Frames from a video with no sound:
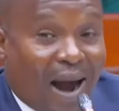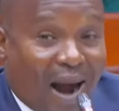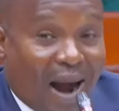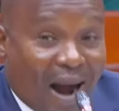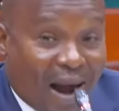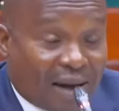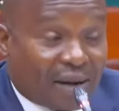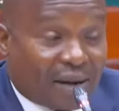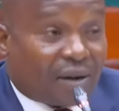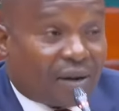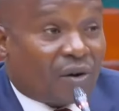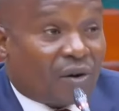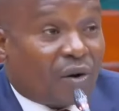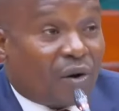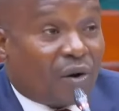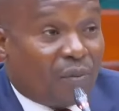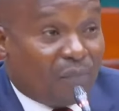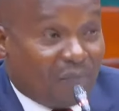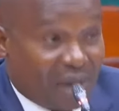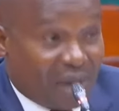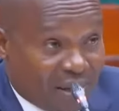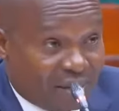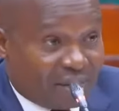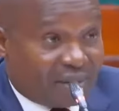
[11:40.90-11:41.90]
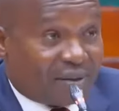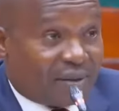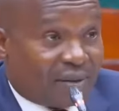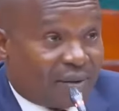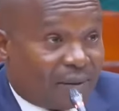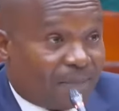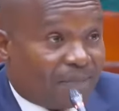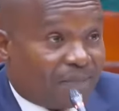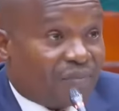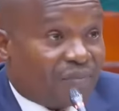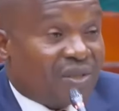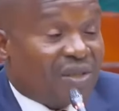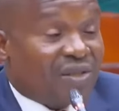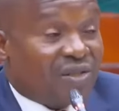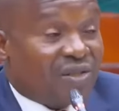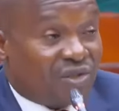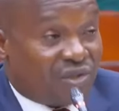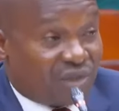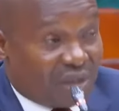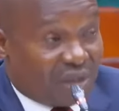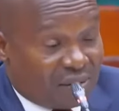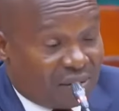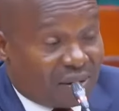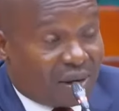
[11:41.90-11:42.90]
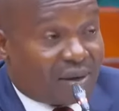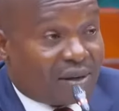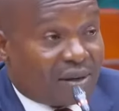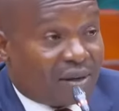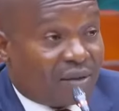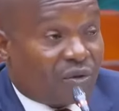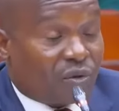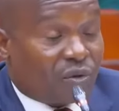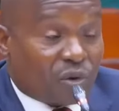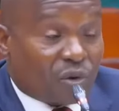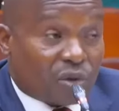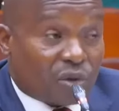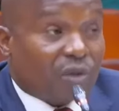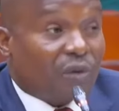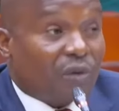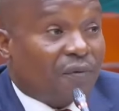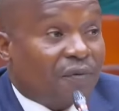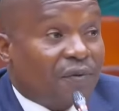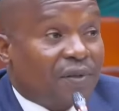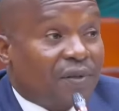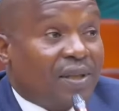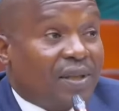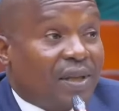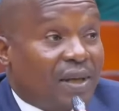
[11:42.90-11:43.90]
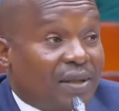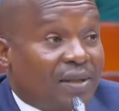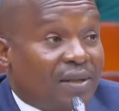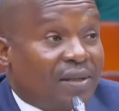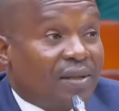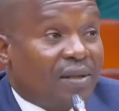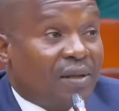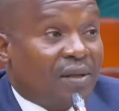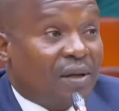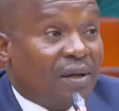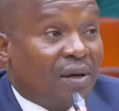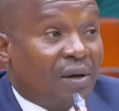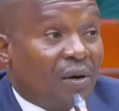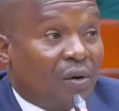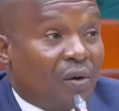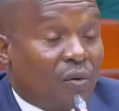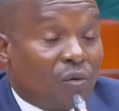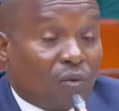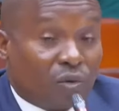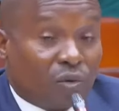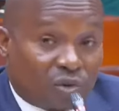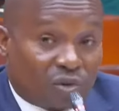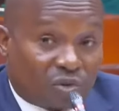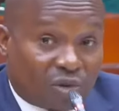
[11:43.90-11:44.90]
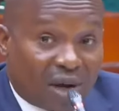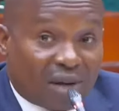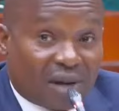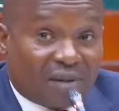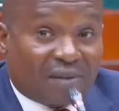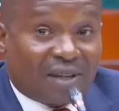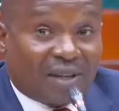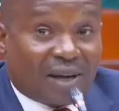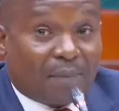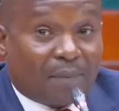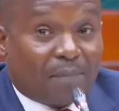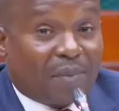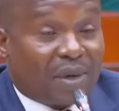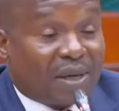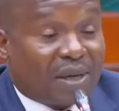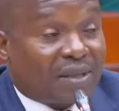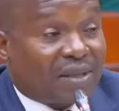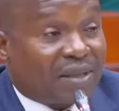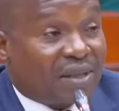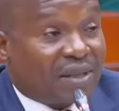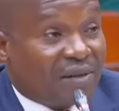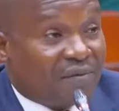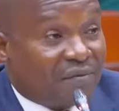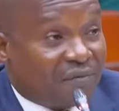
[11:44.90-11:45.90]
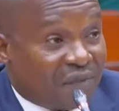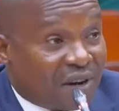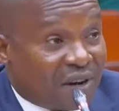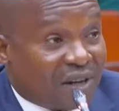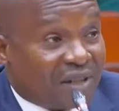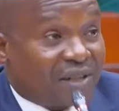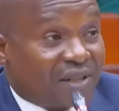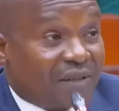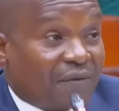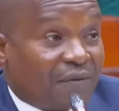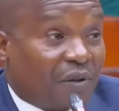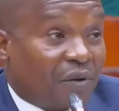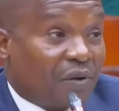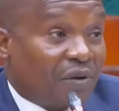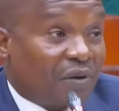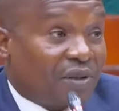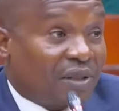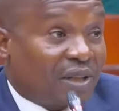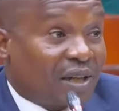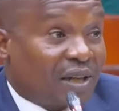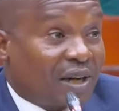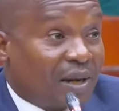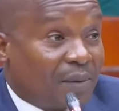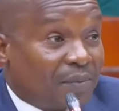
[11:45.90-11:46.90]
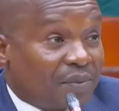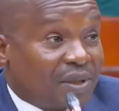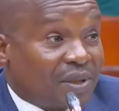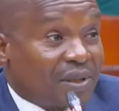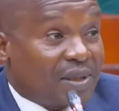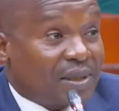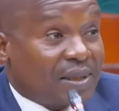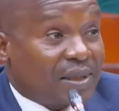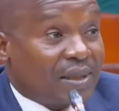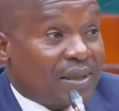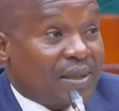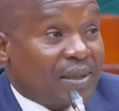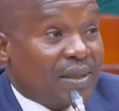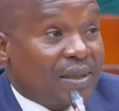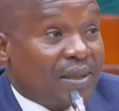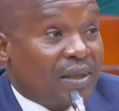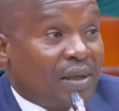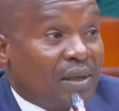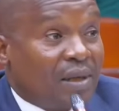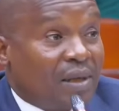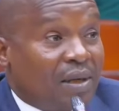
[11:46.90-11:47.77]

I commend generally those officers who tried their best in very difficult circumstances